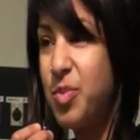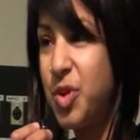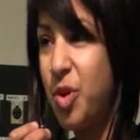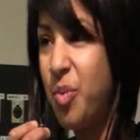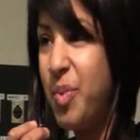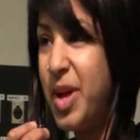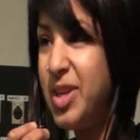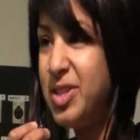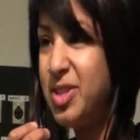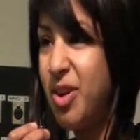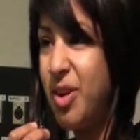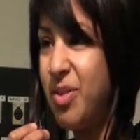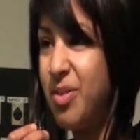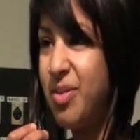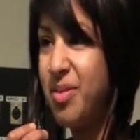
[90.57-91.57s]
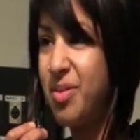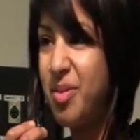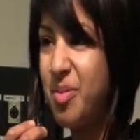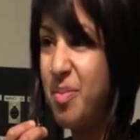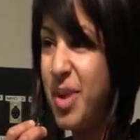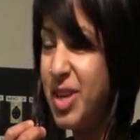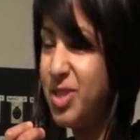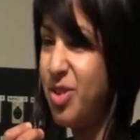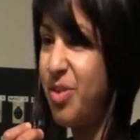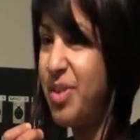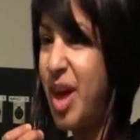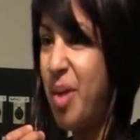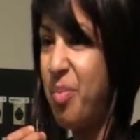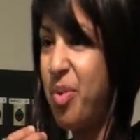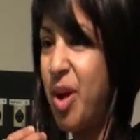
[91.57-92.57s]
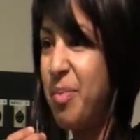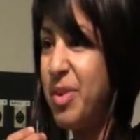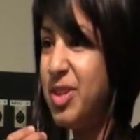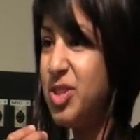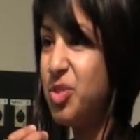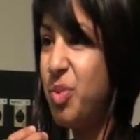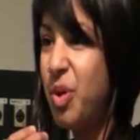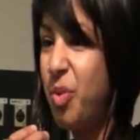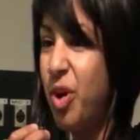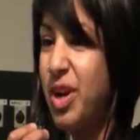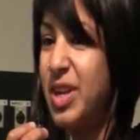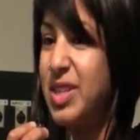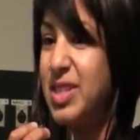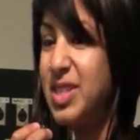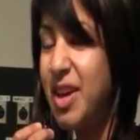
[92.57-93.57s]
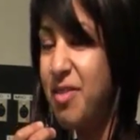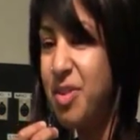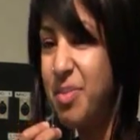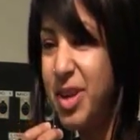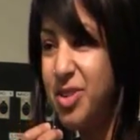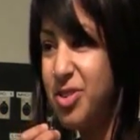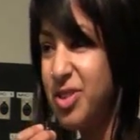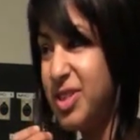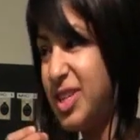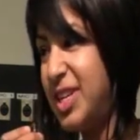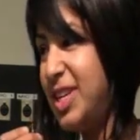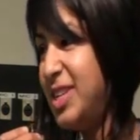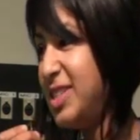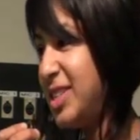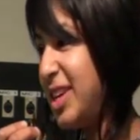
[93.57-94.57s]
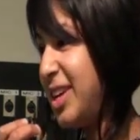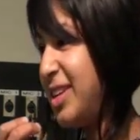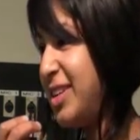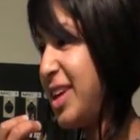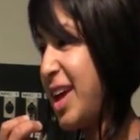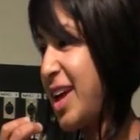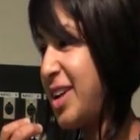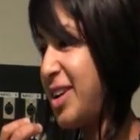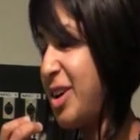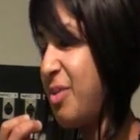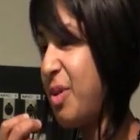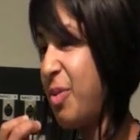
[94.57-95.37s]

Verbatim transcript: So based on, based on that premise, we work in seven major cities in Canada.